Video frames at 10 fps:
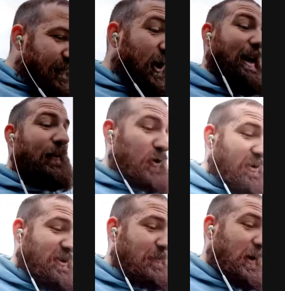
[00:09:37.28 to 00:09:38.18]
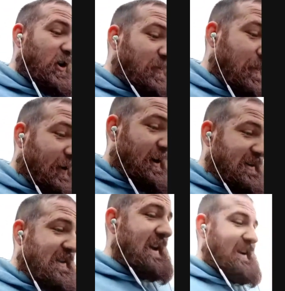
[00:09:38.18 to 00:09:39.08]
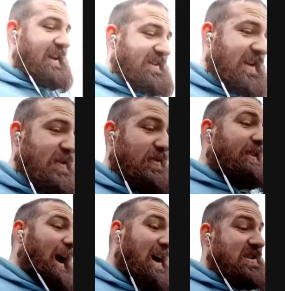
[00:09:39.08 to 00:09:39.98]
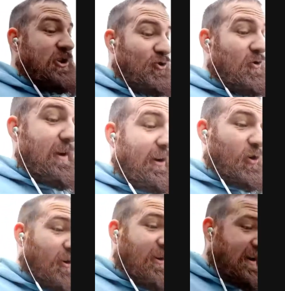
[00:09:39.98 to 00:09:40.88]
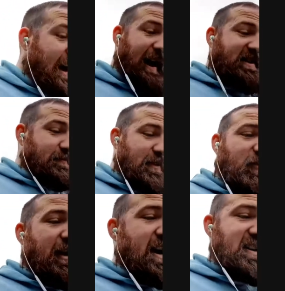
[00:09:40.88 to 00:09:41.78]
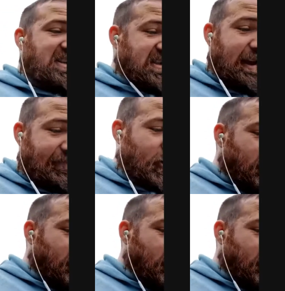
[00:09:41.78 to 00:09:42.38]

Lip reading: we don't have a crystal ball, and we've got to take it as in the guy's injury record, and it hasn't been great since he left